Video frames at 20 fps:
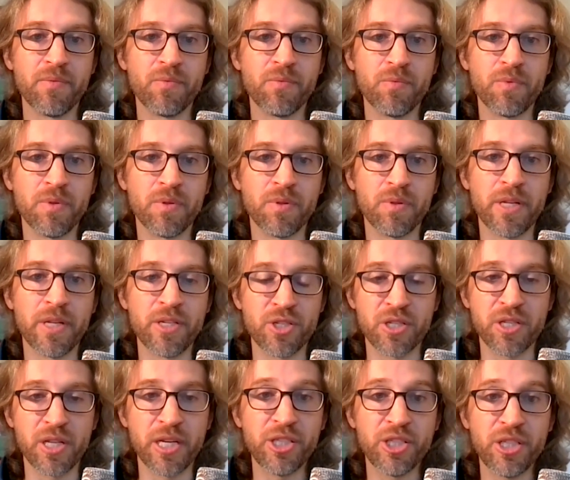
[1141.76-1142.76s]

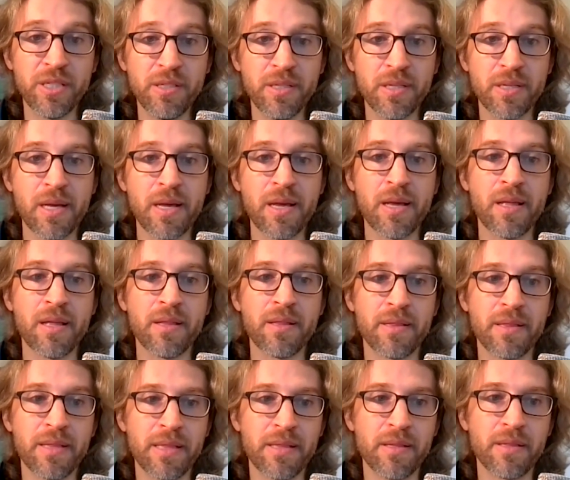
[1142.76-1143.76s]
legislation?
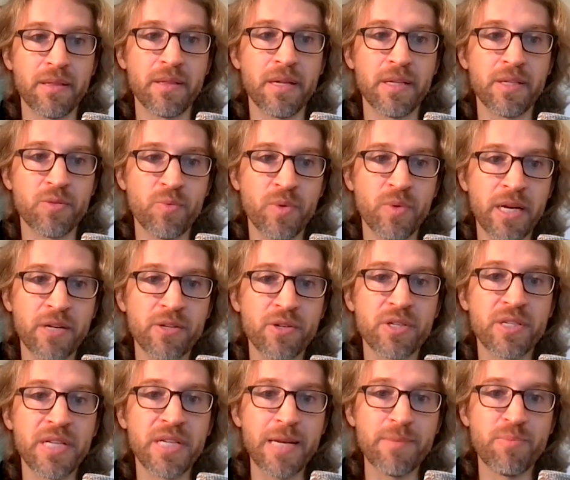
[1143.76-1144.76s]
It's really
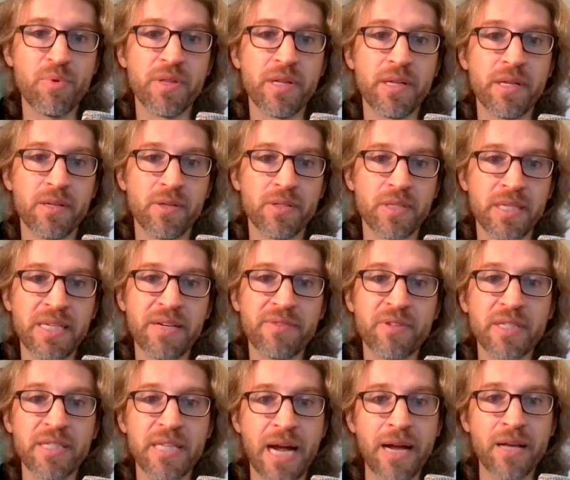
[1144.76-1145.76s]
understandable that there's a
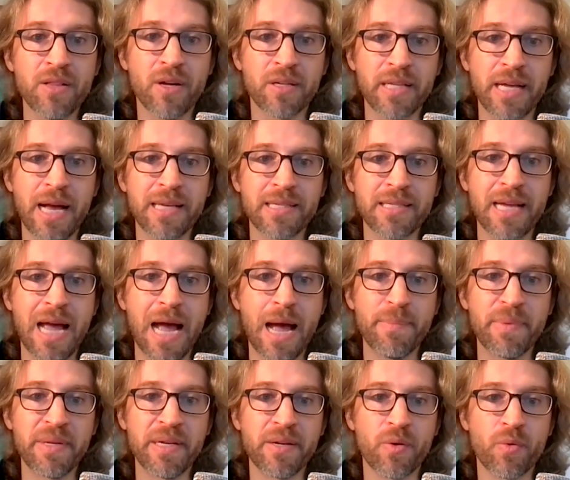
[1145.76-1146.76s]
different dialogue that has to
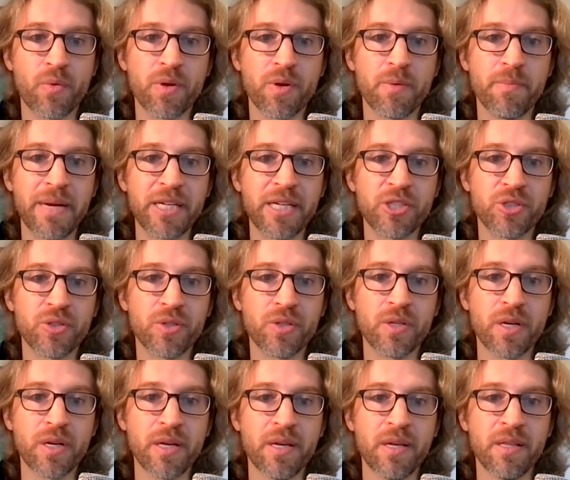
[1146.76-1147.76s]
happen in order to make
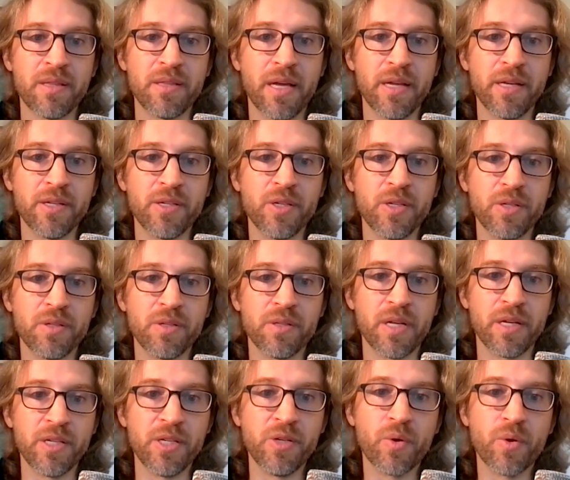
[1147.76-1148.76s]
sure that
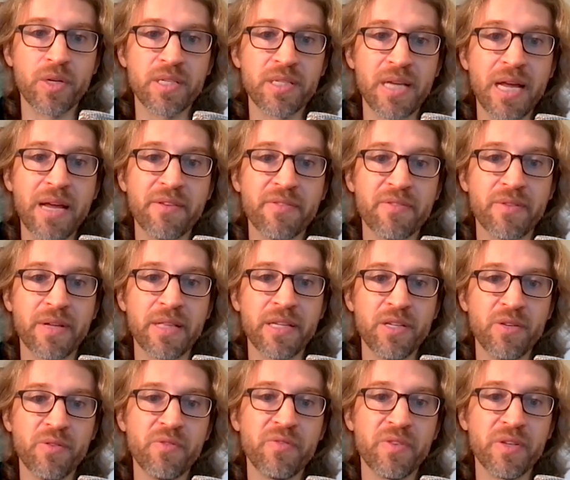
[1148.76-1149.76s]
you are safe and that
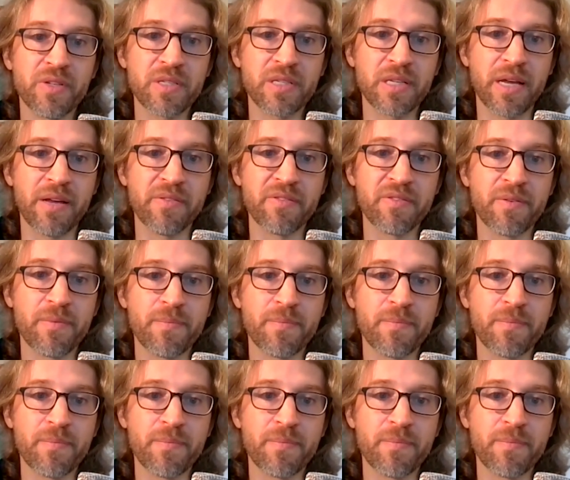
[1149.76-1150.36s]
you feel safe